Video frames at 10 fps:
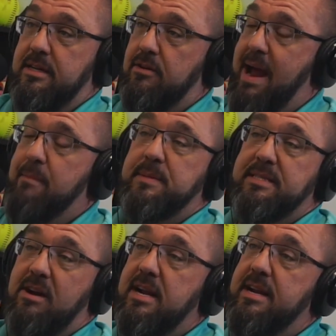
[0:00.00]
Graham's been
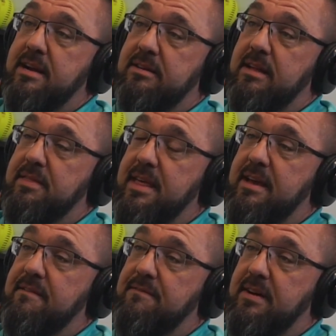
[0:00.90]
starting at nickel. I
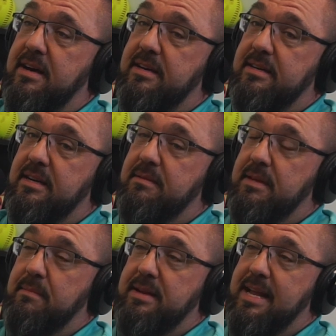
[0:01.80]
think that's
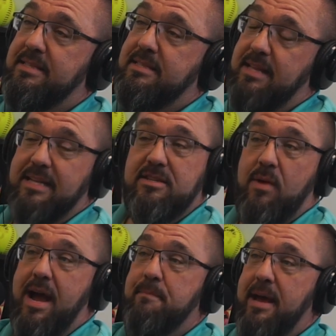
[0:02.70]
a
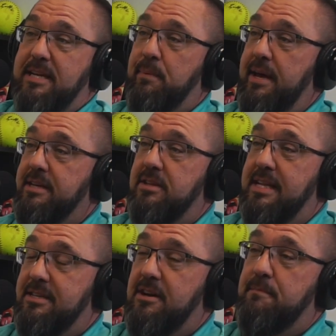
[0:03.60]
Ryan Pace pick, so
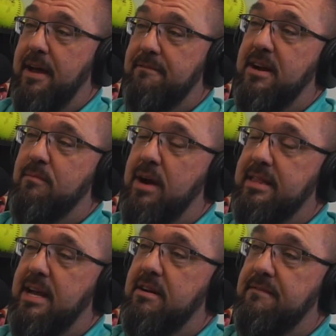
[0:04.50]
that's a good pick for him
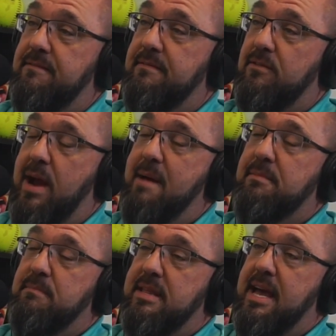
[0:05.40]
right there. If Graham
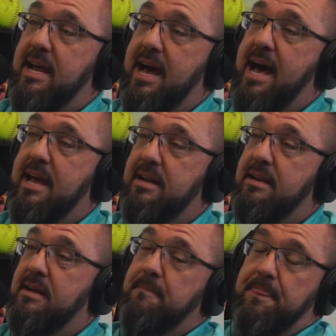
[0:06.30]
can be that guy,
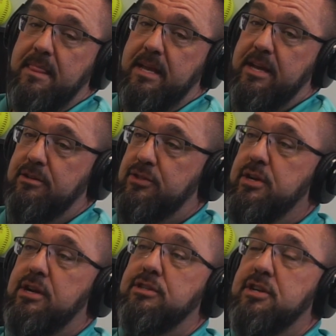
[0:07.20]
and 2
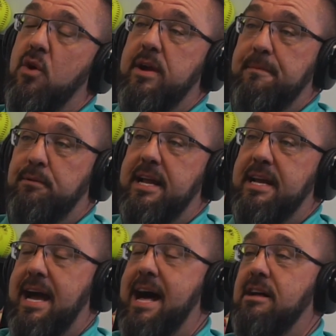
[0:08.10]
years ago when he played
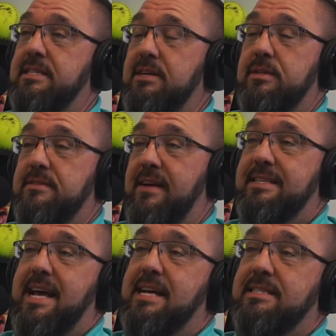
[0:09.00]
in college, he was
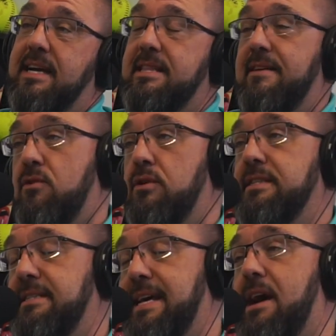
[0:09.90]
fantastic, and then of course
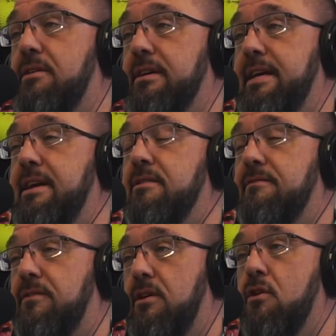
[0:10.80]
he set out a
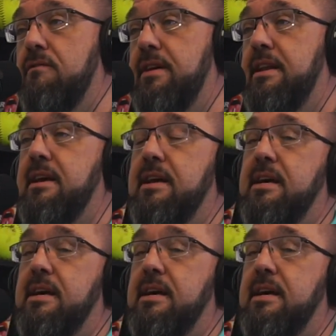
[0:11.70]
year for COVID,